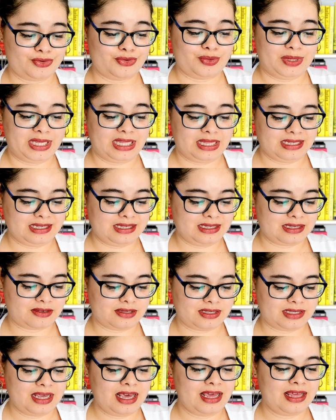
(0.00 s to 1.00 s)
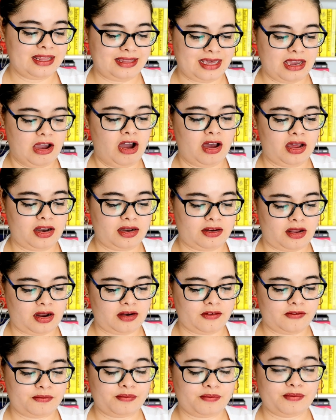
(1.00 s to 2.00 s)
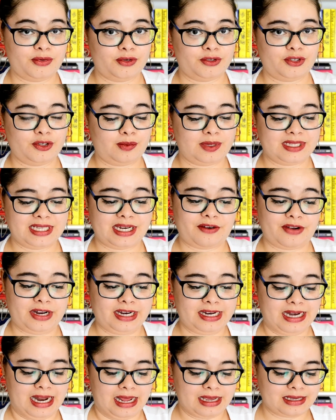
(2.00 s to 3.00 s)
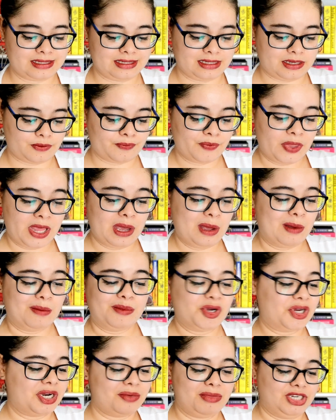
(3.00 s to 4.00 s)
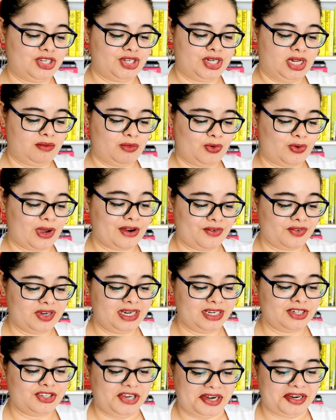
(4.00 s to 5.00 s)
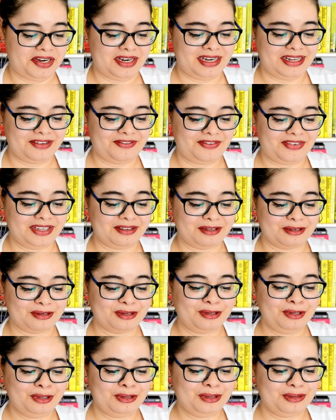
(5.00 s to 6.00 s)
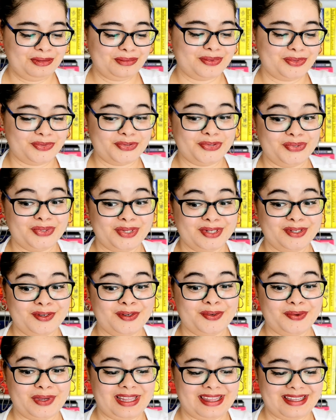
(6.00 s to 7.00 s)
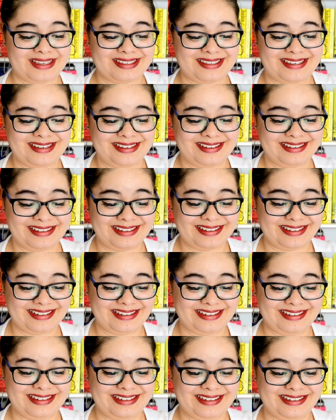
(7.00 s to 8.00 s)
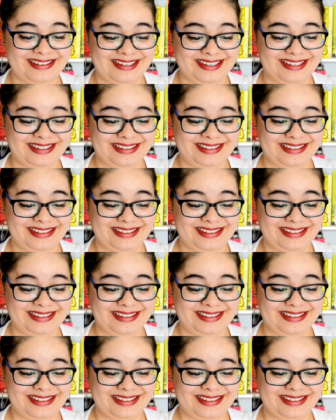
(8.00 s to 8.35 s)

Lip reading: doing this, because there are a lot of booktubers that I really like, so I'm not going to mention anymore. I really genuinely feel rude doing this. Shit.